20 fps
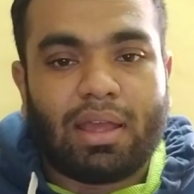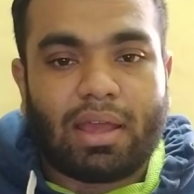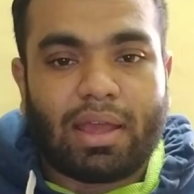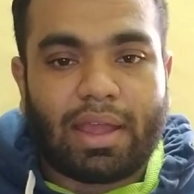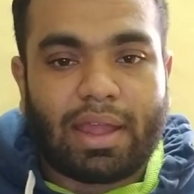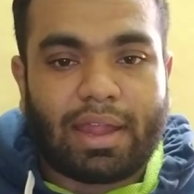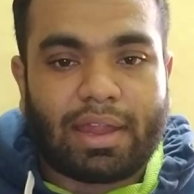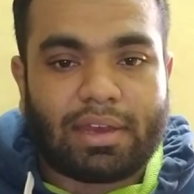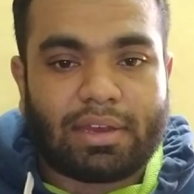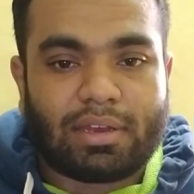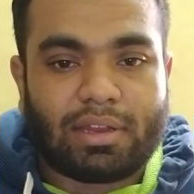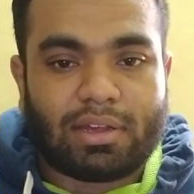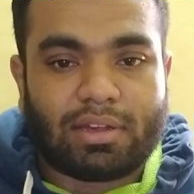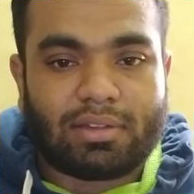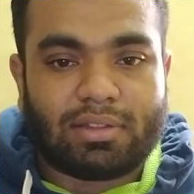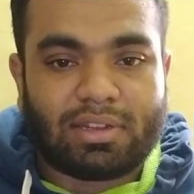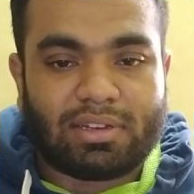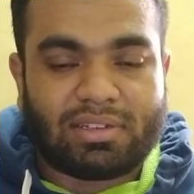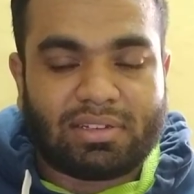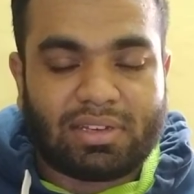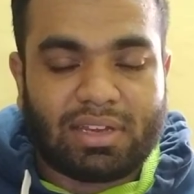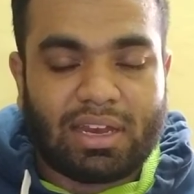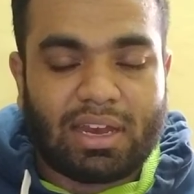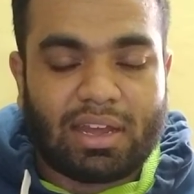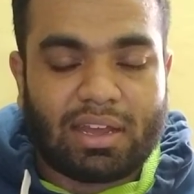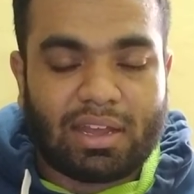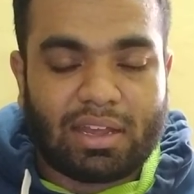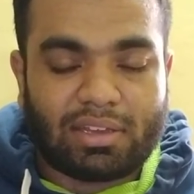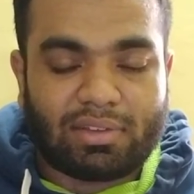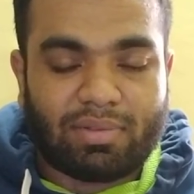and that Sri
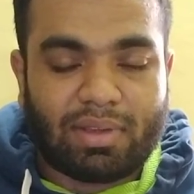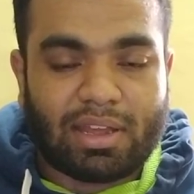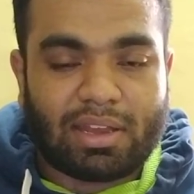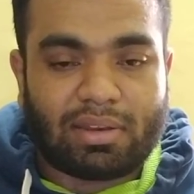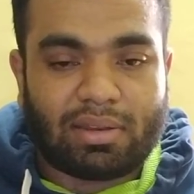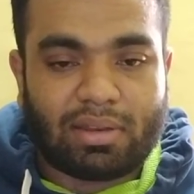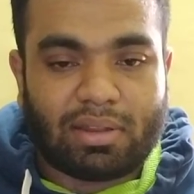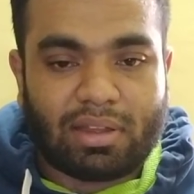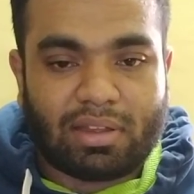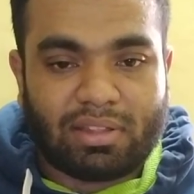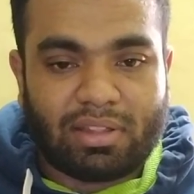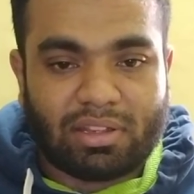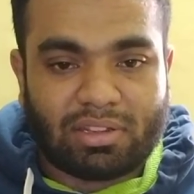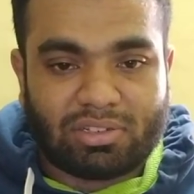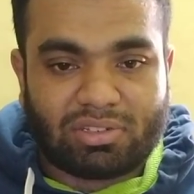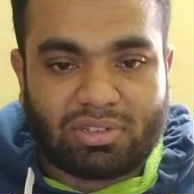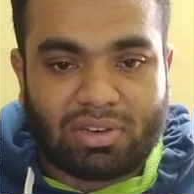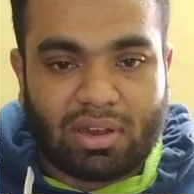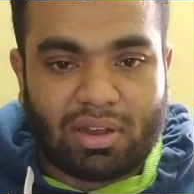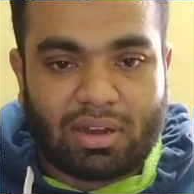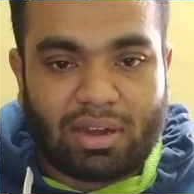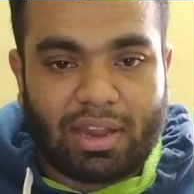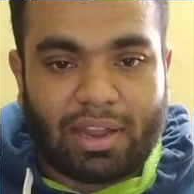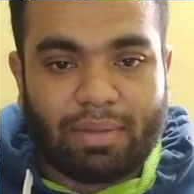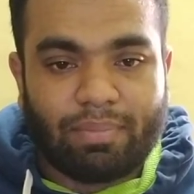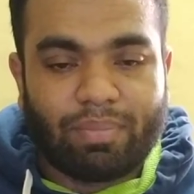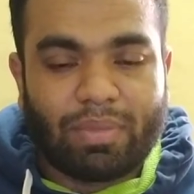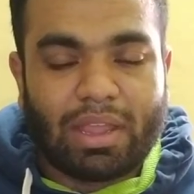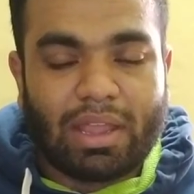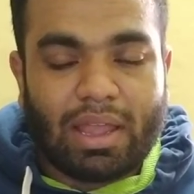Lanka is where they are
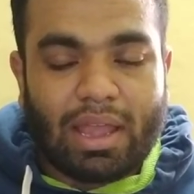struggling.